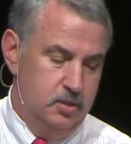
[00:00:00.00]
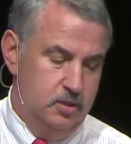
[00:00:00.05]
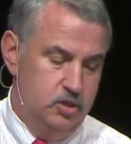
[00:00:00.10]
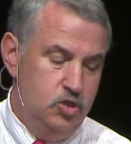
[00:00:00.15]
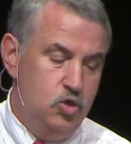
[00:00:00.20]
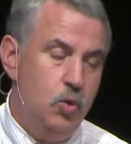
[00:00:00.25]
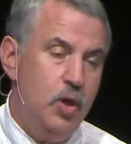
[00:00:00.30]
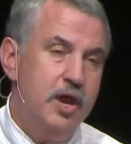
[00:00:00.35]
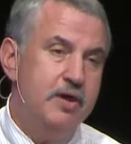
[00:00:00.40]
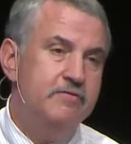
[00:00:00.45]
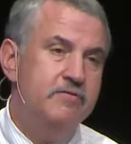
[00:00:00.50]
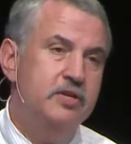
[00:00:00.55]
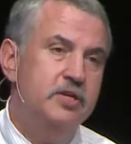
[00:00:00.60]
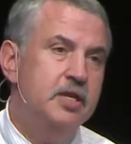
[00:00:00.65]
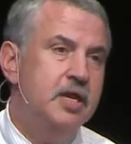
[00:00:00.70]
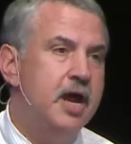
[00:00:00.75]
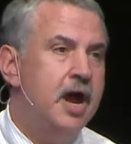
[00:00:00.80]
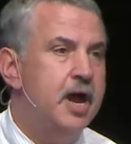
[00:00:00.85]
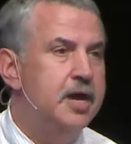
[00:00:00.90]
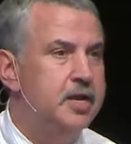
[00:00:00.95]
"You
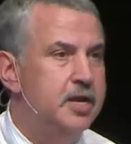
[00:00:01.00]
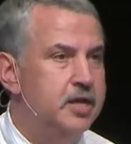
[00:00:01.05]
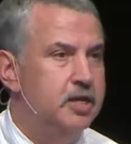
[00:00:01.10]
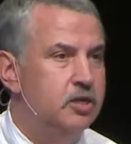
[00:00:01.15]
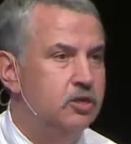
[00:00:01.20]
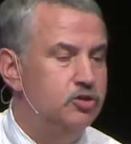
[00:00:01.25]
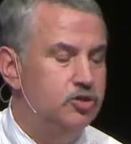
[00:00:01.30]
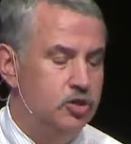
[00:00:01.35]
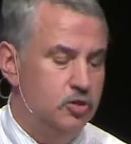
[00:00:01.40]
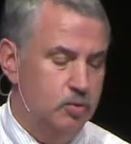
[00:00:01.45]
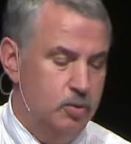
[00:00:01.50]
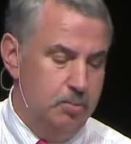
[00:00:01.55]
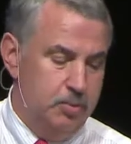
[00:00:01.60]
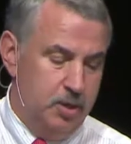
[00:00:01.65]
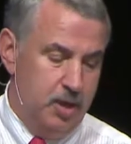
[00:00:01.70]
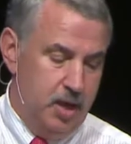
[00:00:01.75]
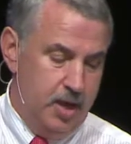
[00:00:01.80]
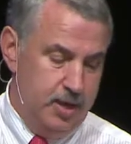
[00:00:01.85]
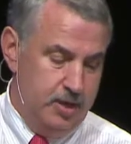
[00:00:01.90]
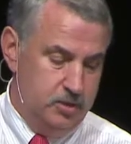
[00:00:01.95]
haven't got any," she
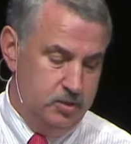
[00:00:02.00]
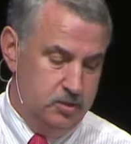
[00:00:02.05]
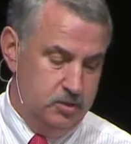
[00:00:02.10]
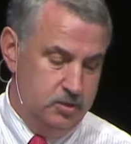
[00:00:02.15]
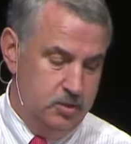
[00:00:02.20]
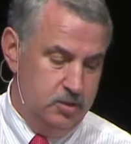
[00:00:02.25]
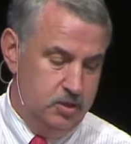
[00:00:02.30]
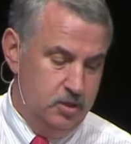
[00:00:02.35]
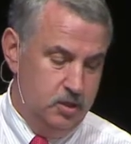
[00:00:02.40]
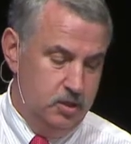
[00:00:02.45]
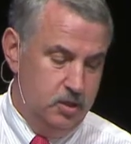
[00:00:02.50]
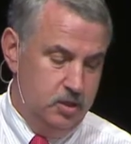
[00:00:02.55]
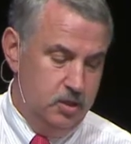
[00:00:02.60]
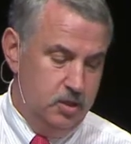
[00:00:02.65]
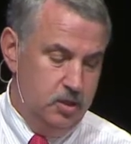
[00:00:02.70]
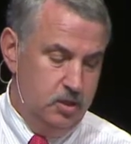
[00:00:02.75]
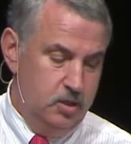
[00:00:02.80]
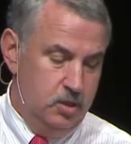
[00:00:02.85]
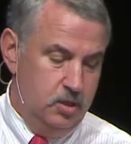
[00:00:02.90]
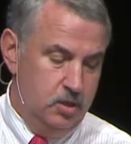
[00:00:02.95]
replies.
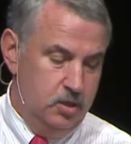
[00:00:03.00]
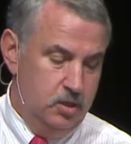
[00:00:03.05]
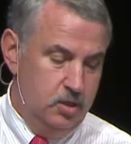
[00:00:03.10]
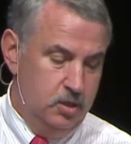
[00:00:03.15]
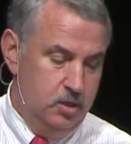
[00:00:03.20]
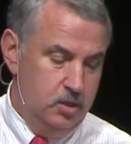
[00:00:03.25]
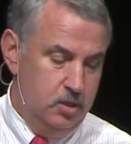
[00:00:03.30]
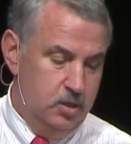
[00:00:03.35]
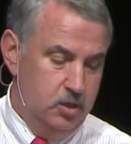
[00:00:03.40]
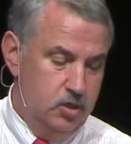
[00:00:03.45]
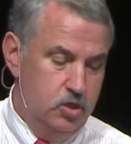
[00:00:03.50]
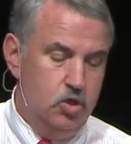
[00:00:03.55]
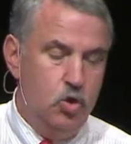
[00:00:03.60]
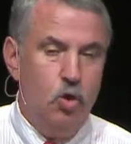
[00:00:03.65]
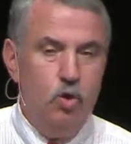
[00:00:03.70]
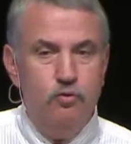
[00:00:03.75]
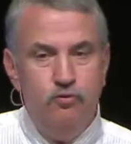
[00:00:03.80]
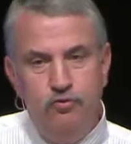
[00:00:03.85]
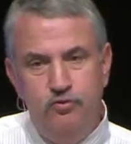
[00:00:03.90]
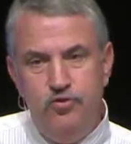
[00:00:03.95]

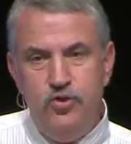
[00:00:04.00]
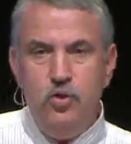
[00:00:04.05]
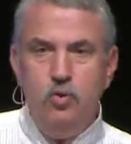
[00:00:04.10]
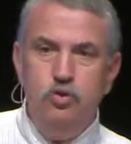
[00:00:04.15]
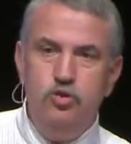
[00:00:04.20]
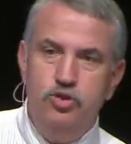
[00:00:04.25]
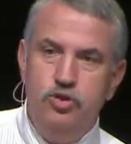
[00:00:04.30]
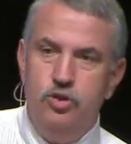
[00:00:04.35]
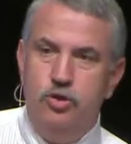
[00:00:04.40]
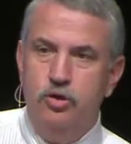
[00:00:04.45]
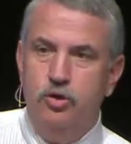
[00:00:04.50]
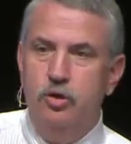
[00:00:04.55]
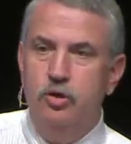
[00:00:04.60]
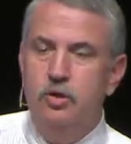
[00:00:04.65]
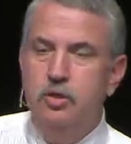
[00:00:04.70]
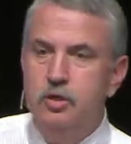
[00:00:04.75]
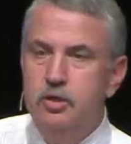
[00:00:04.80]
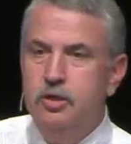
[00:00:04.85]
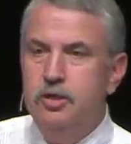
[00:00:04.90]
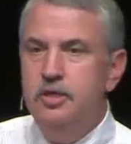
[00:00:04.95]
"Your future
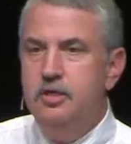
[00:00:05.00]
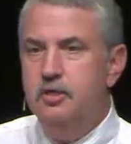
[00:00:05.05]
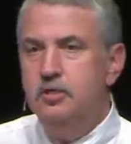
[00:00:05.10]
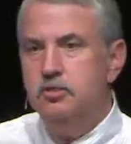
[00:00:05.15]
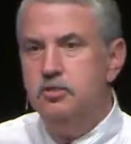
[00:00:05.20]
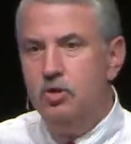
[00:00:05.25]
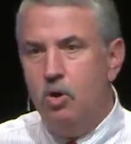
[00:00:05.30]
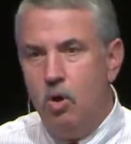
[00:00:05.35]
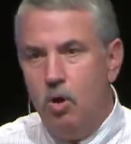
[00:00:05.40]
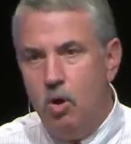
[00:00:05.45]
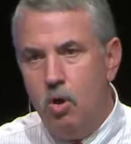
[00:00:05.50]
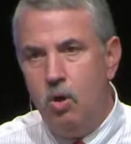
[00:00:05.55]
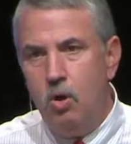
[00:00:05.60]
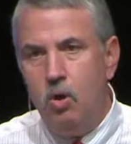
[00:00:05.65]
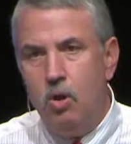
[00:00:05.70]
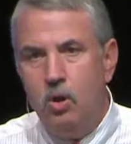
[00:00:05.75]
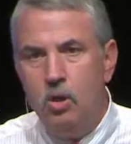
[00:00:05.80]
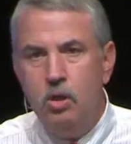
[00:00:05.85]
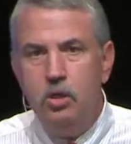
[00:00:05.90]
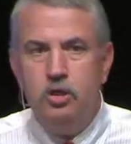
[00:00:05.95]
is
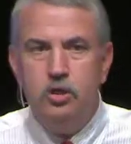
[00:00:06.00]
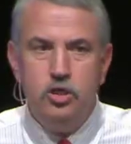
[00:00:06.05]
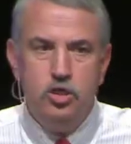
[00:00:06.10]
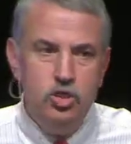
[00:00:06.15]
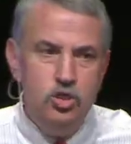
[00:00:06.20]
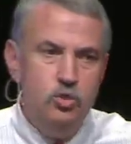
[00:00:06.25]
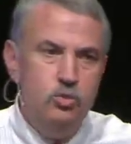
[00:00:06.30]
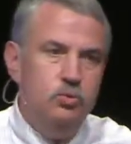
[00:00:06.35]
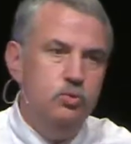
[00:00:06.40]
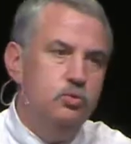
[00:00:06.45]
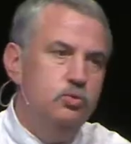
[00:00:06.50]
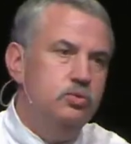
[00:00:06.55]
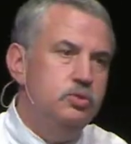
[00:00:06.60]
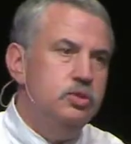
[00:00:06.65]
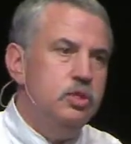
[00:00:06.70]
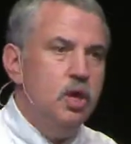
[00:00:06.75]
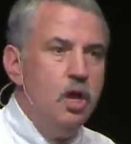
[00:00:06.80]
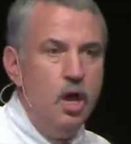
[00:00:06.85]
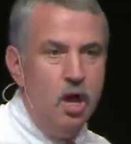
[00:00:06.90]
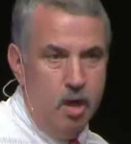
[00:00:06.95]
all
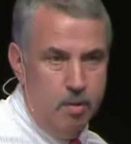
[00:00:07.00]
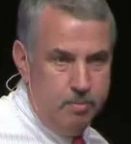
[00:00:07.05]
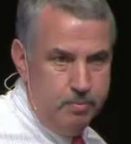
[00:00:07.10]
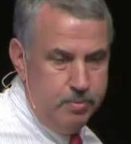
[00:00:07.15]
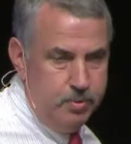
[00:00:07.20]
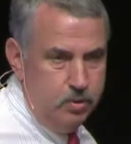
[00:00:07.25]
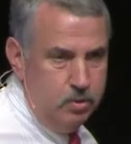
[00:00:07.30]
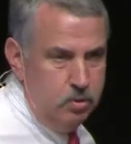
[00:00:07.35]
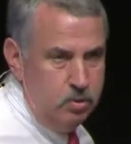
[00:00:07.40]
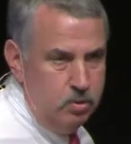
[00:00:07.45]
used up."